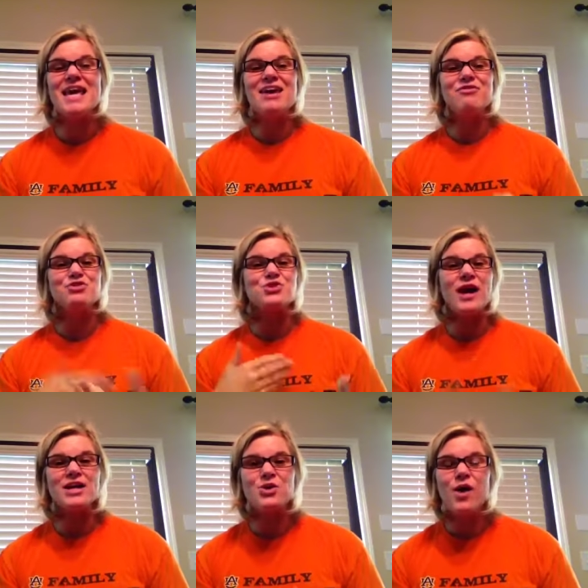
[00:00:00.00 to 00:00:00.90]
if you're
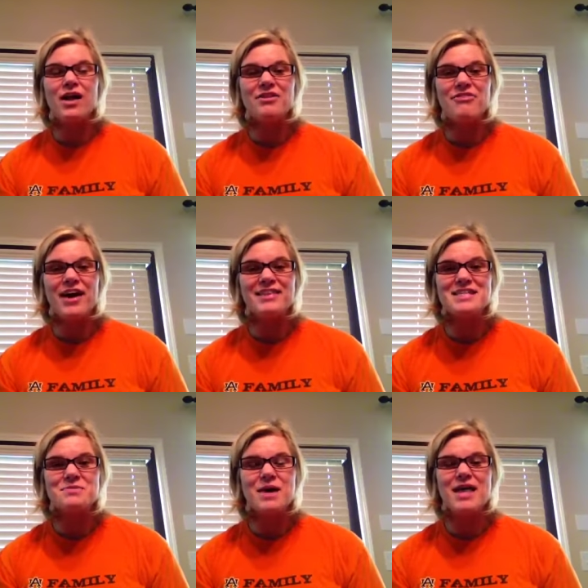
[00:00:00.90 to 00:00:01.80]
trying to qualify
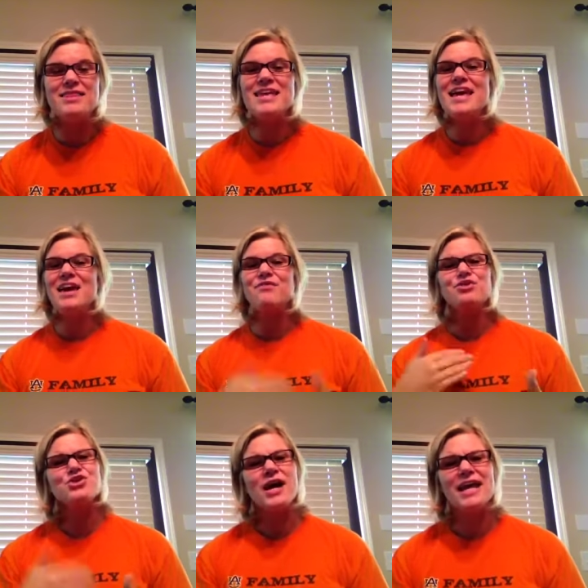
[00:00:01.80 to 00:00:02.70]
this month, if you're
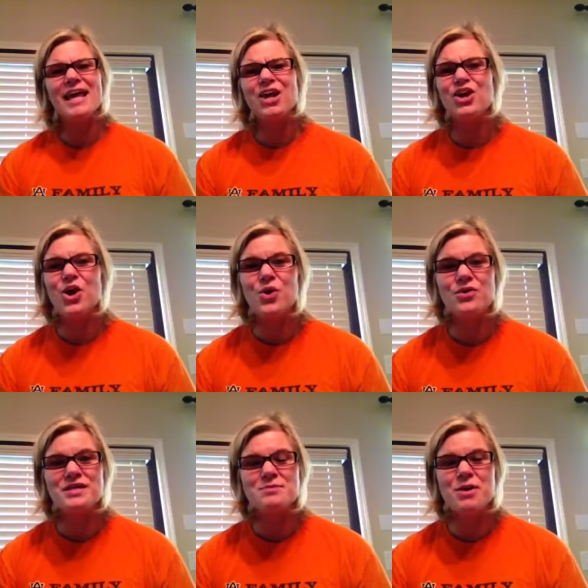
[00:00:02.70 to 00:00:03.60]
trying to hit a goal
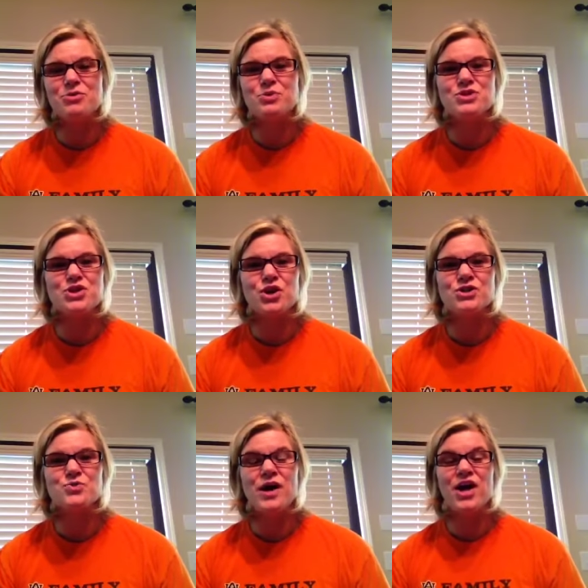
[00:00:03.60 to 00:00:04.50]
this month with Start
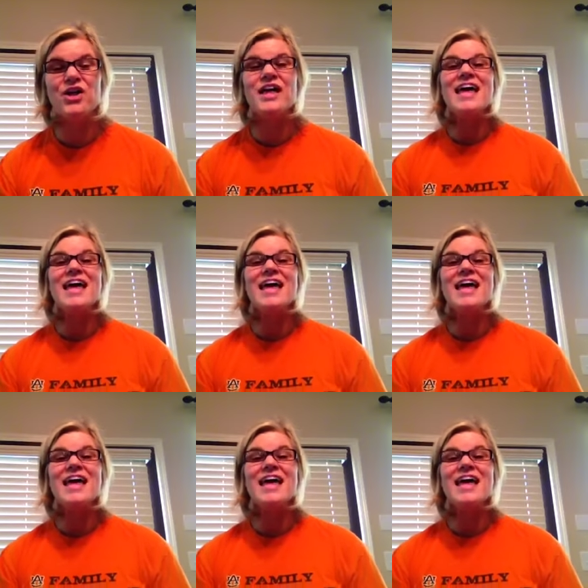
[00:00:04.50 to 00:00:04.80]
Swell.